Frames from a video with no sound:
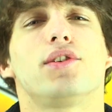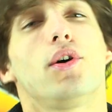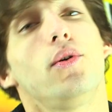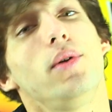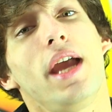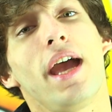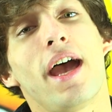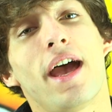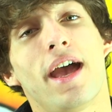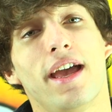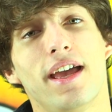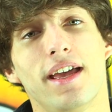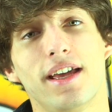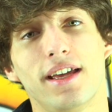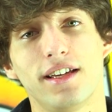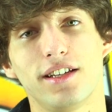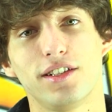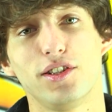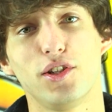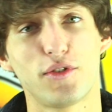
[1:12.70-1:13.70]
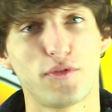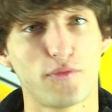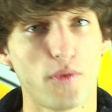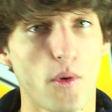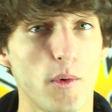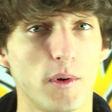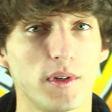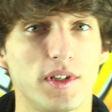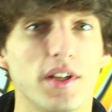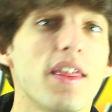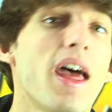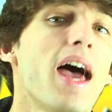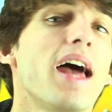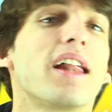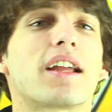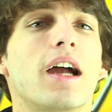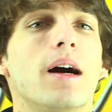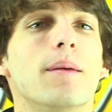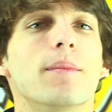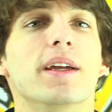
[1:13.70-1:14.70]
So yeah, look forward to
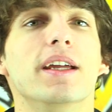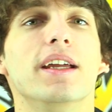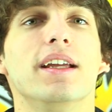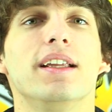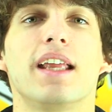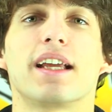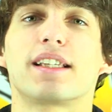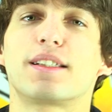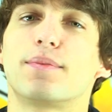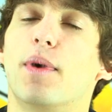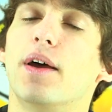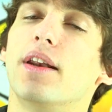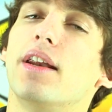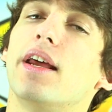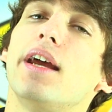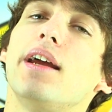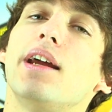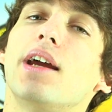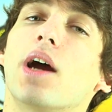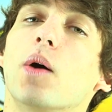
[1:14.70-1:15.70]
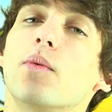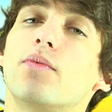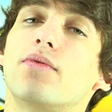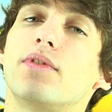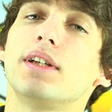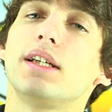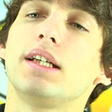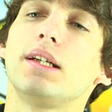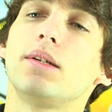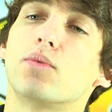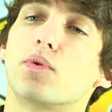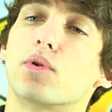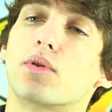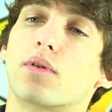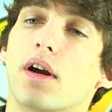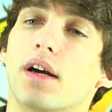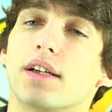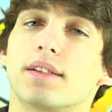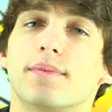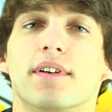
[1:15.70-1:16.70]
that coming next Monday, hopefully, we'll
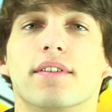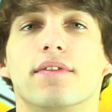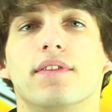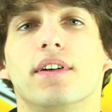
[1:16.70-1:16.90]
cross my